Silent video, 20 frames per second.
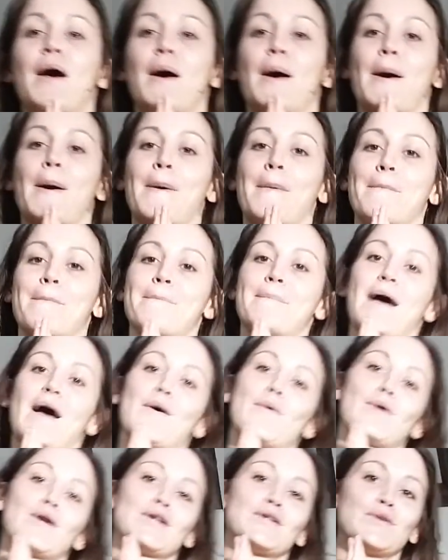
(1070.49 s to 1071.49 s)

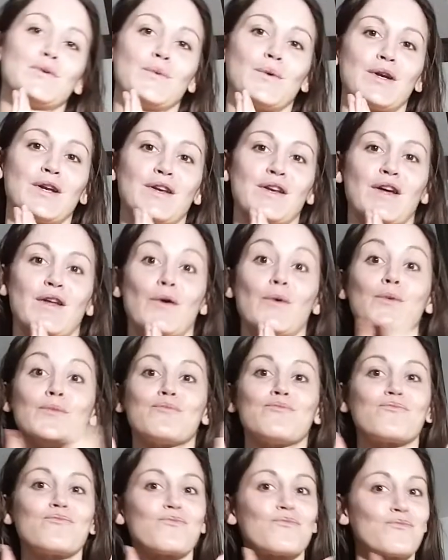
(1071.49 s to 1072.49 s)
bowing to one another,
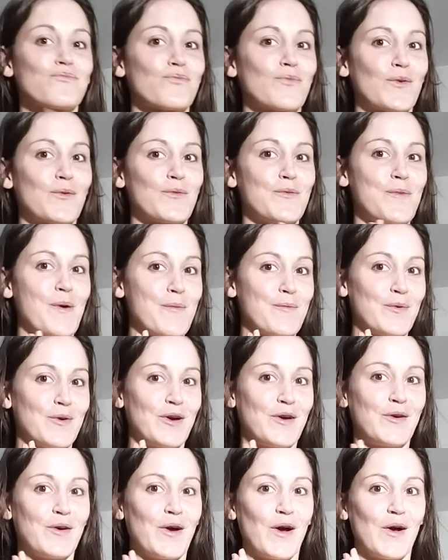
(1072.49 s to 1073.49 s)

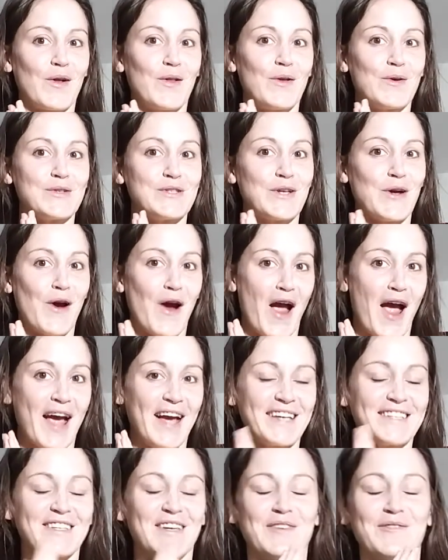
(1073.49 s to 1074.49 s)
remembering closing our
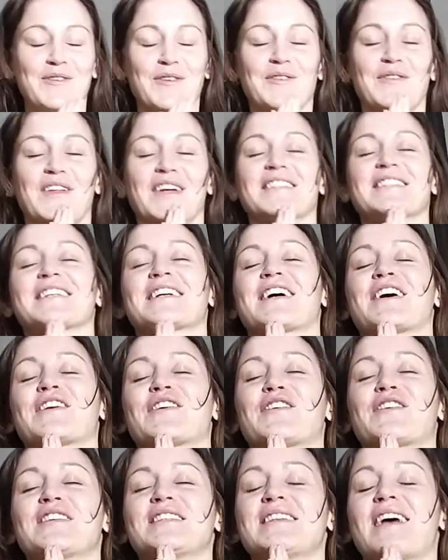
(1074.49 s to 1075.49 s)
eyes and reflecting on
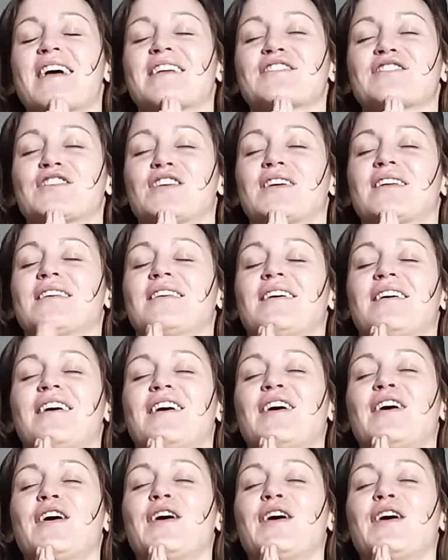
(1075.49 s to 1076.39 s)
our intention,